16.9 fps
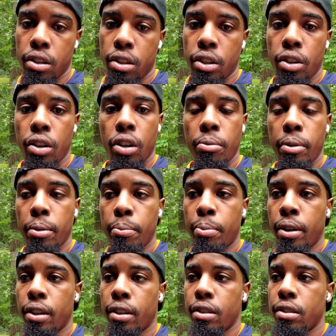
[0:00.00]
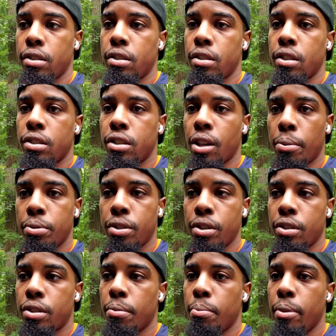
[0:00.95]
You know what I mean? But the
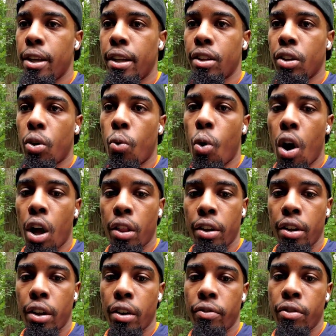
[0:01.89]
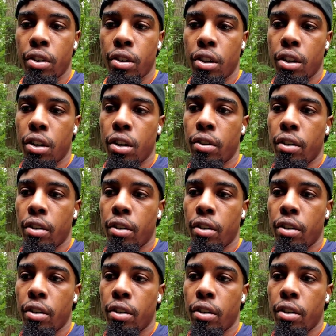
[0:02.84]
substance, the meaning, the quality of the